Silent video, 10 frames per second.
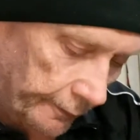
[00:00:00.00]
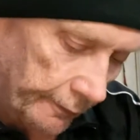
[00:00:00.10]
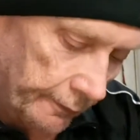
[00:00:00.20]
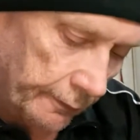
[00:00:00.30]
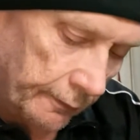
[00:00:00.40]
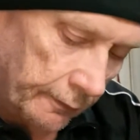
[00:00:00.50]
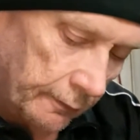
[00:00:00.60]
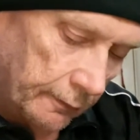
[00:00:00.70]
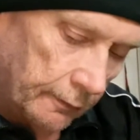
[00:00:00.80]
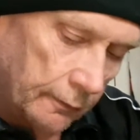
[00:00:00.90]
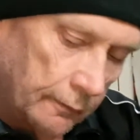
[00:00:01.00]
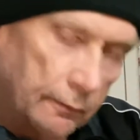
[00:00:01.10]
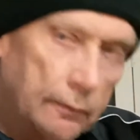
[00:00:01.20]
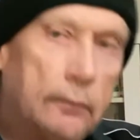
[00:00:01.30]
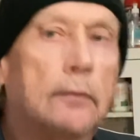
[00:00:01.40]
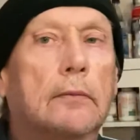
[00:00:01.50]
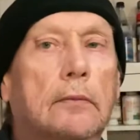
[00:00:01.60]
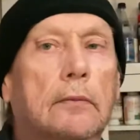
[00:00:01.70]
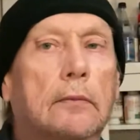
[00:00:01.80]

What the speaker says: Nothing is said.